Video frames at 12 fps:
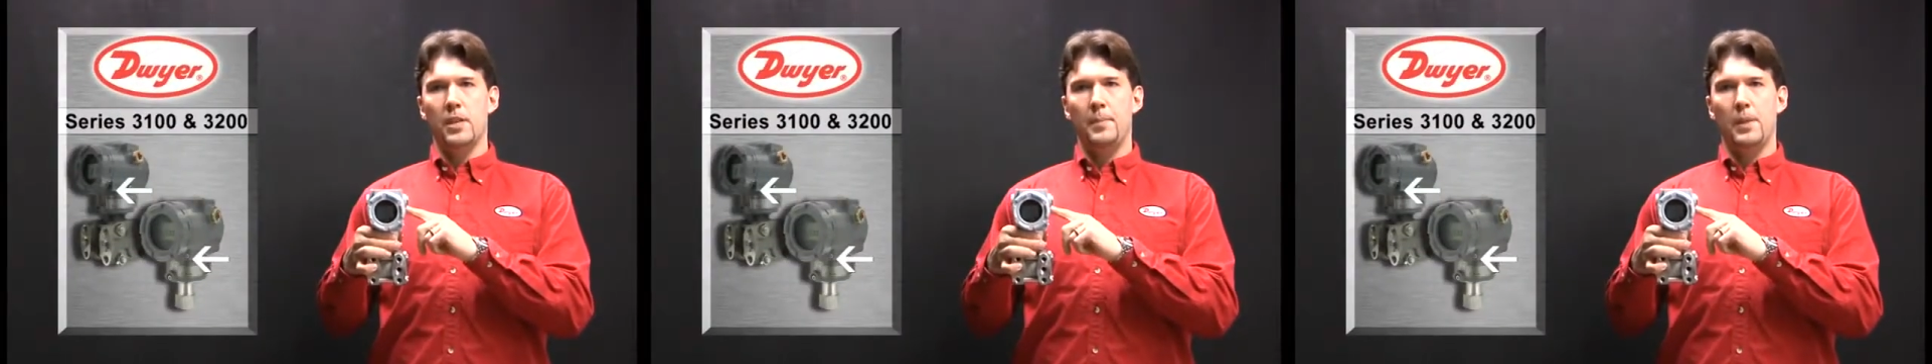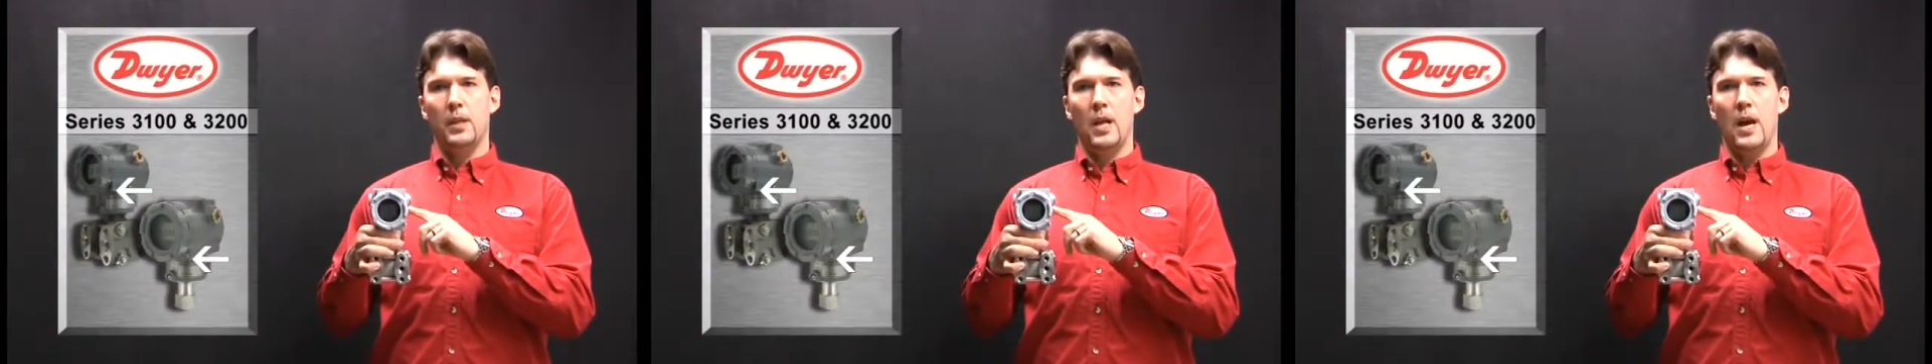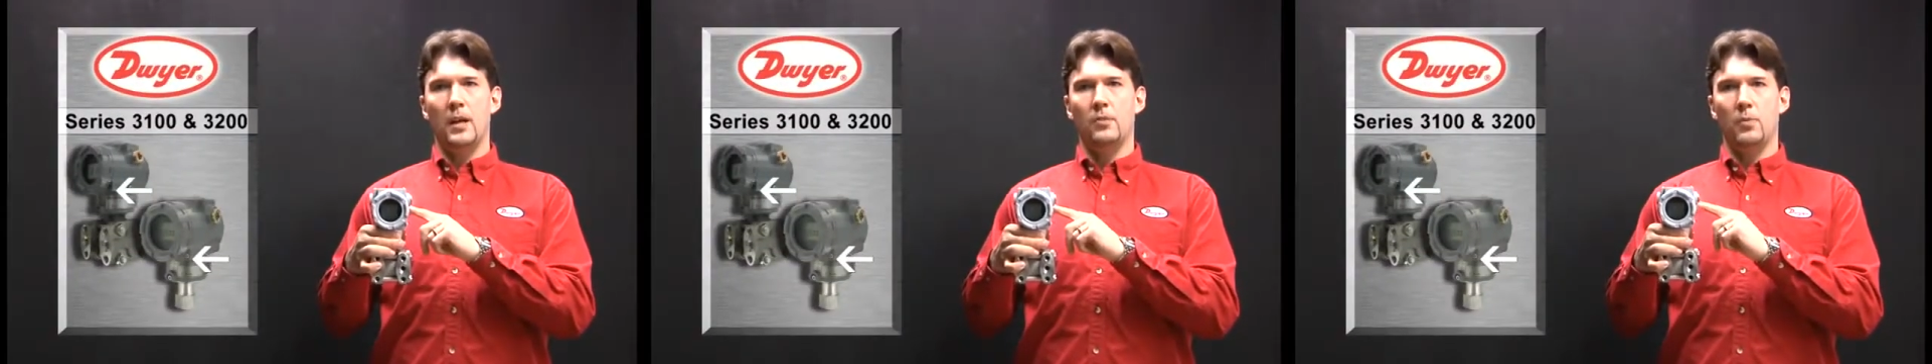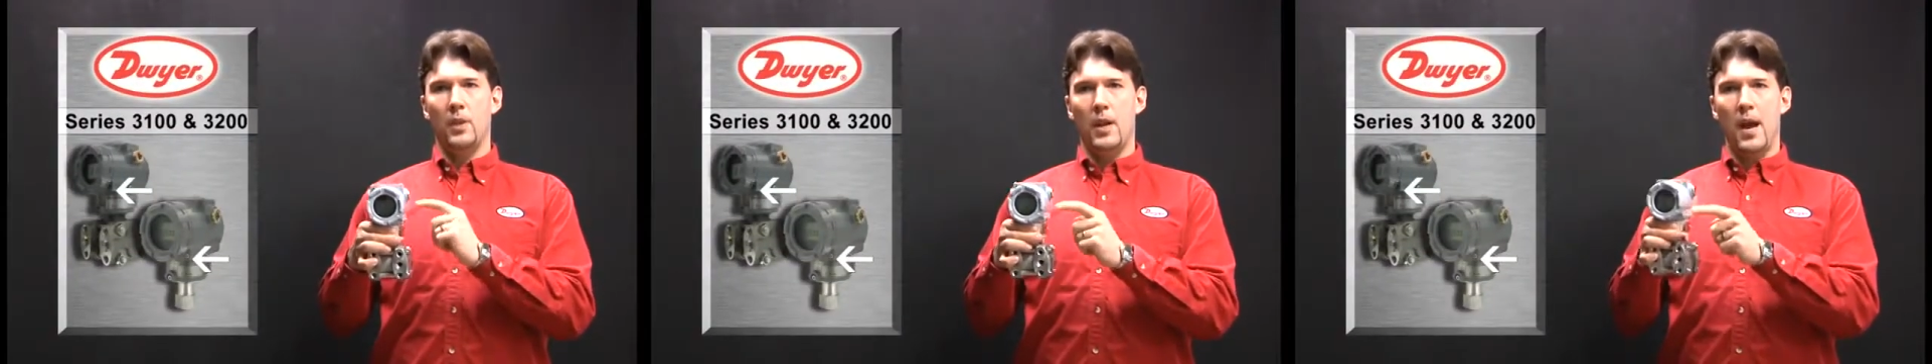can be
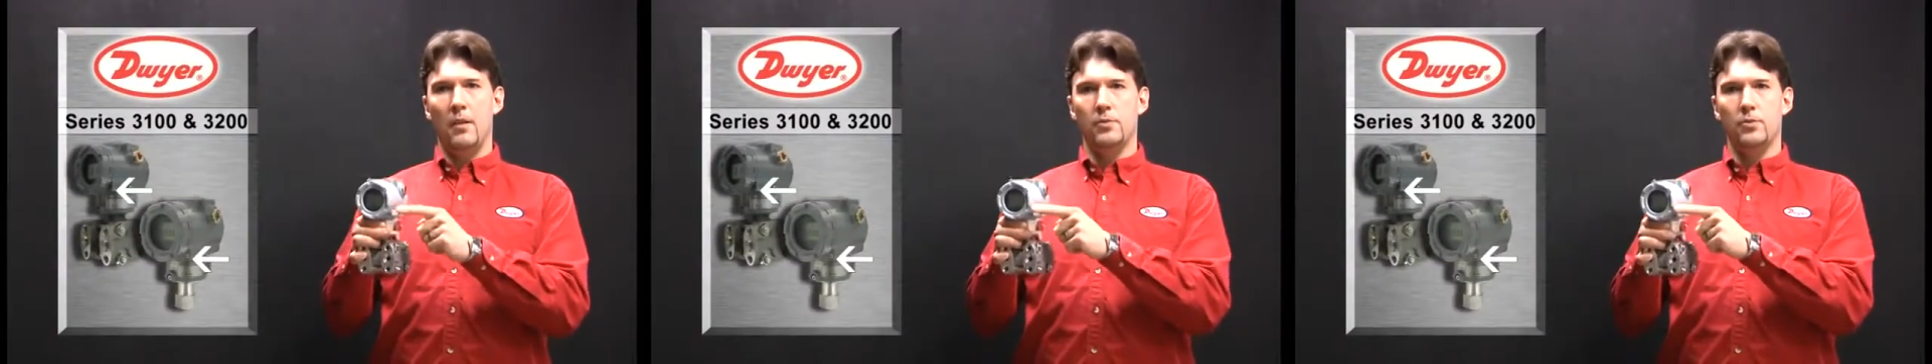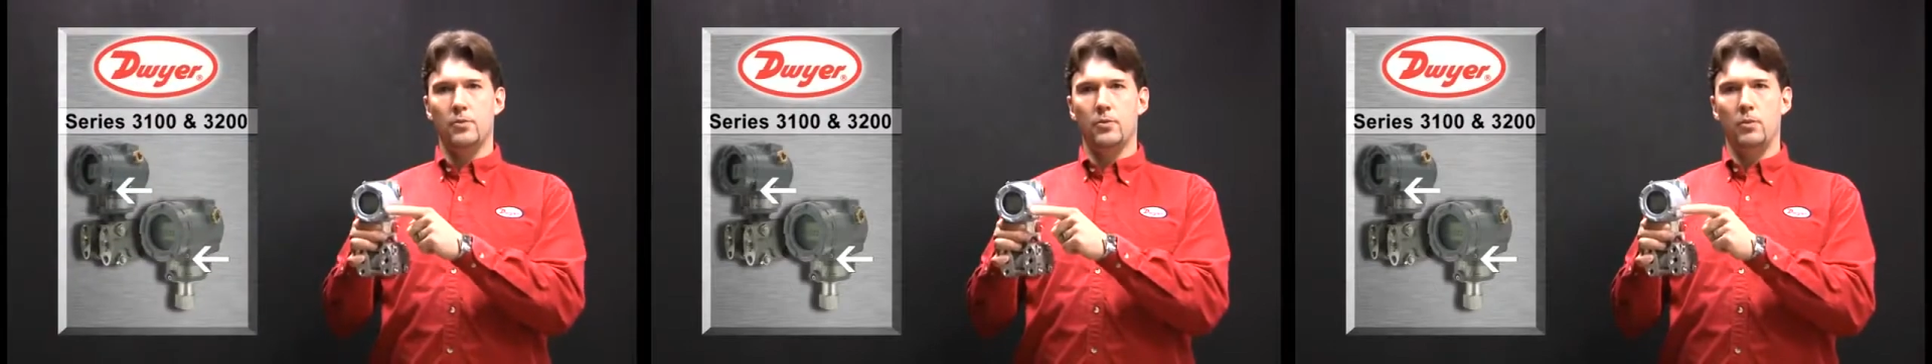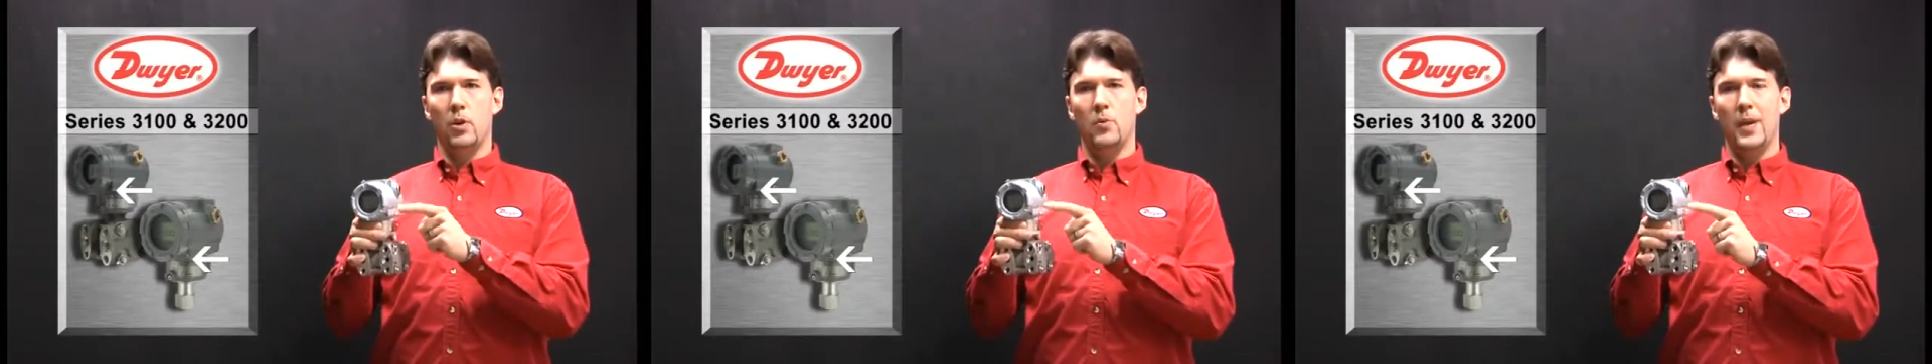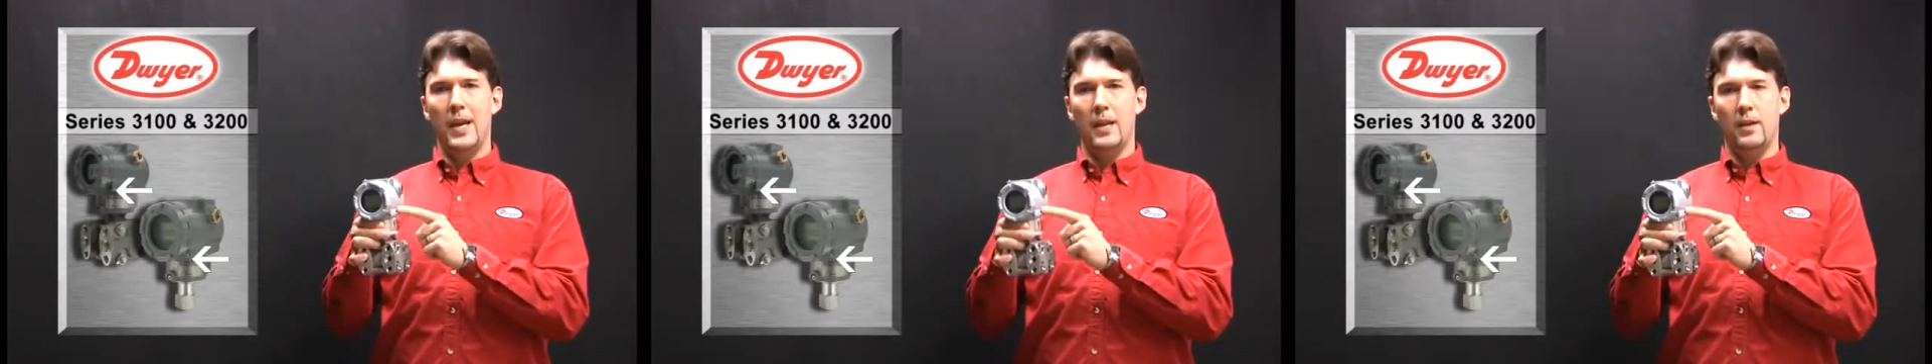locked with an Allen screw
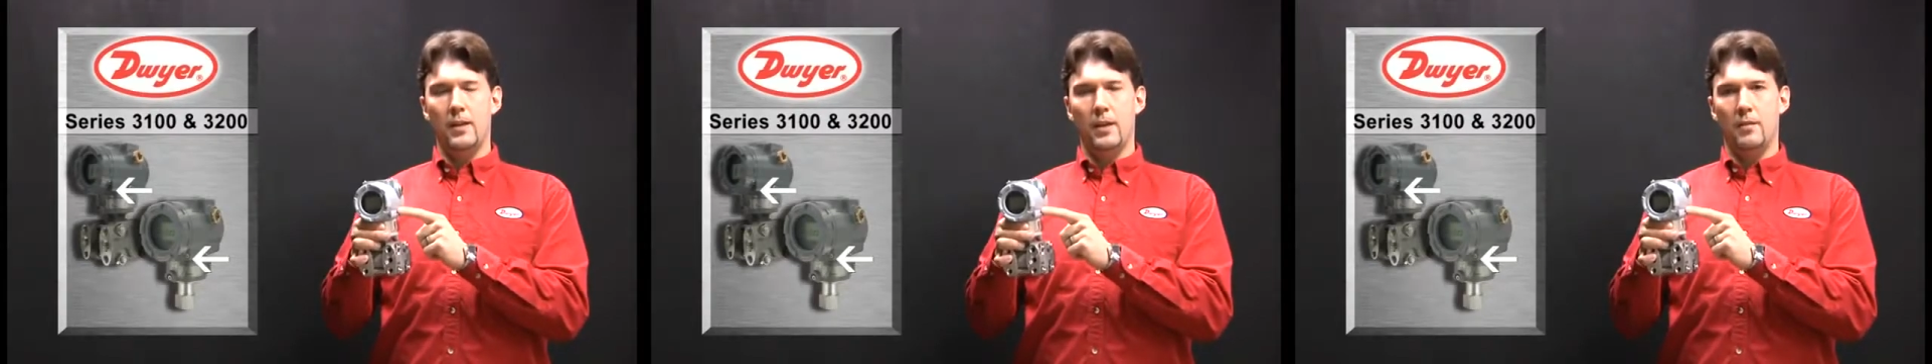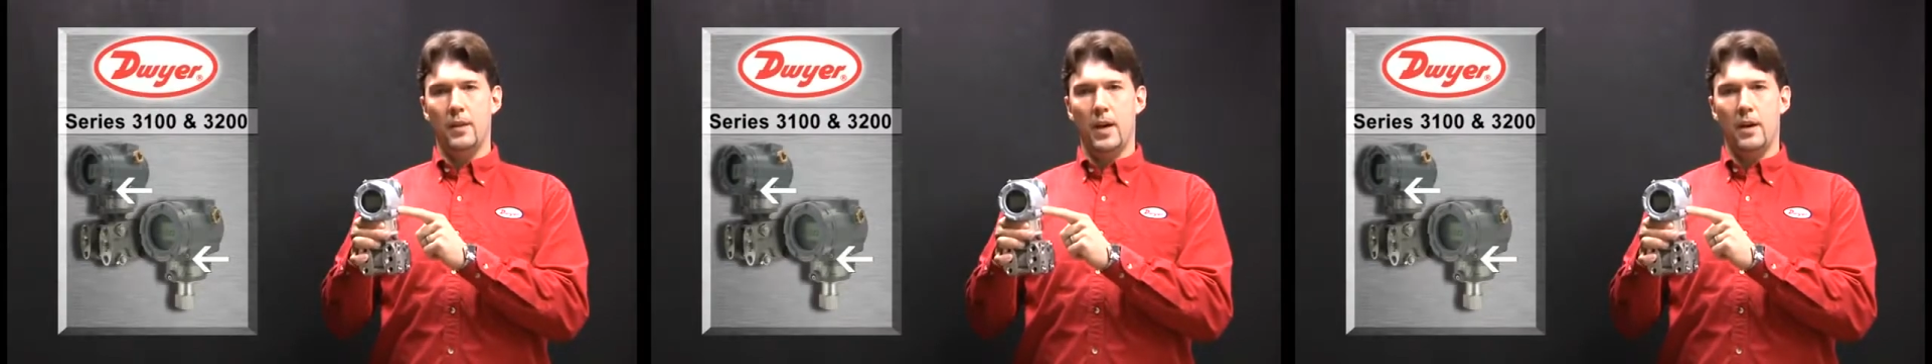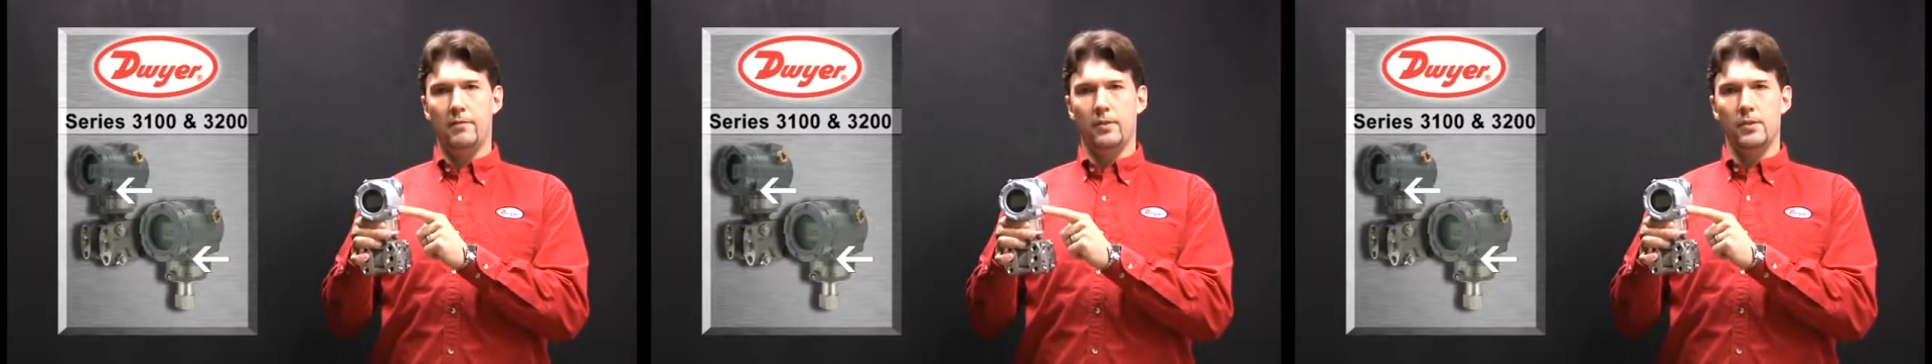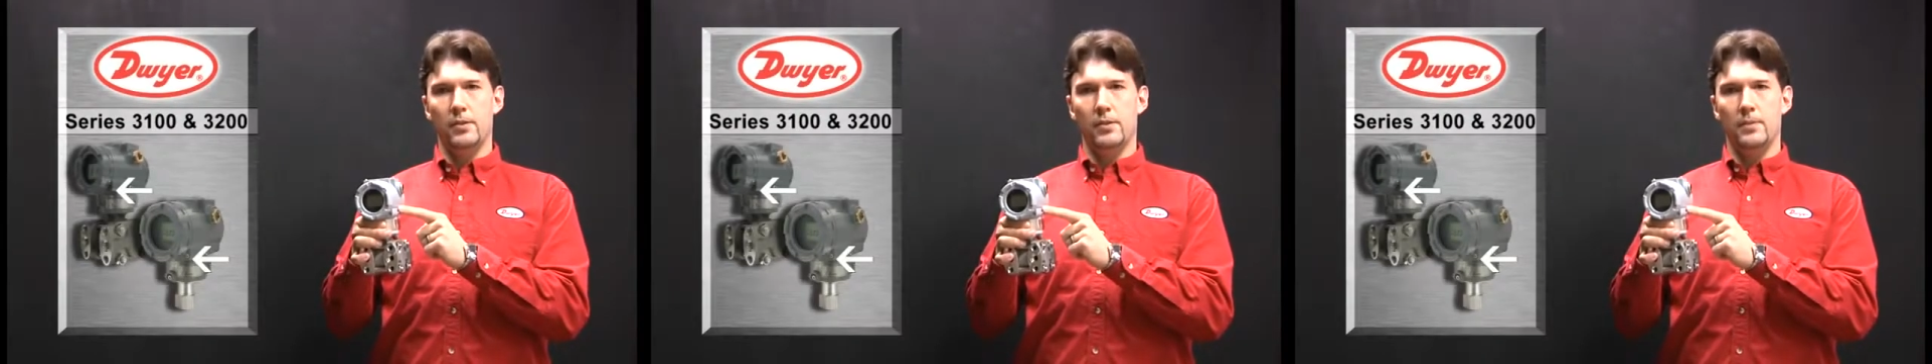located near the
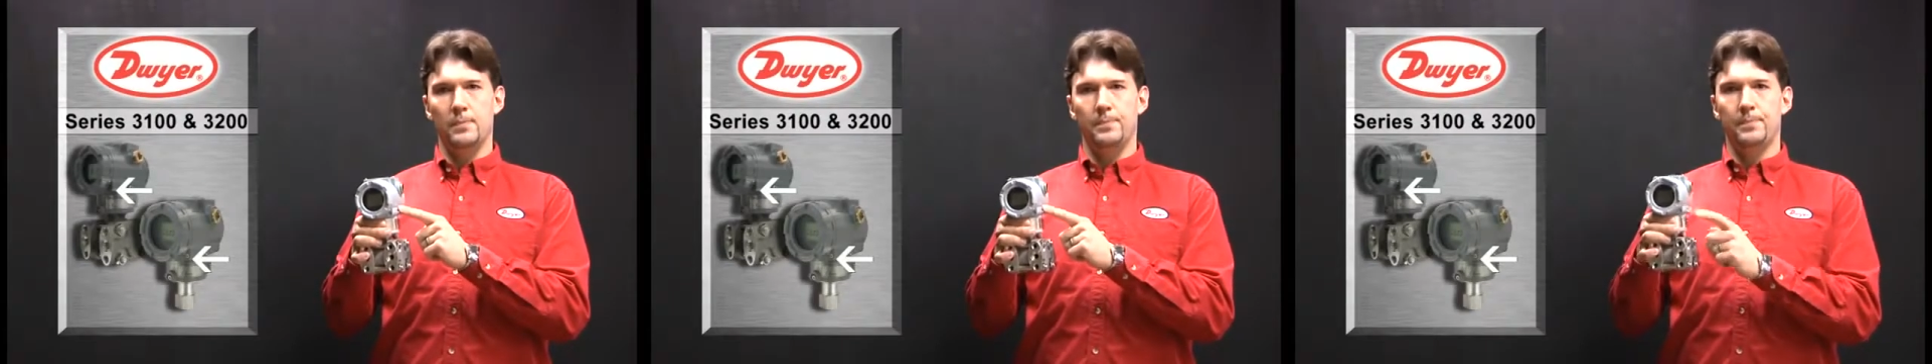covers.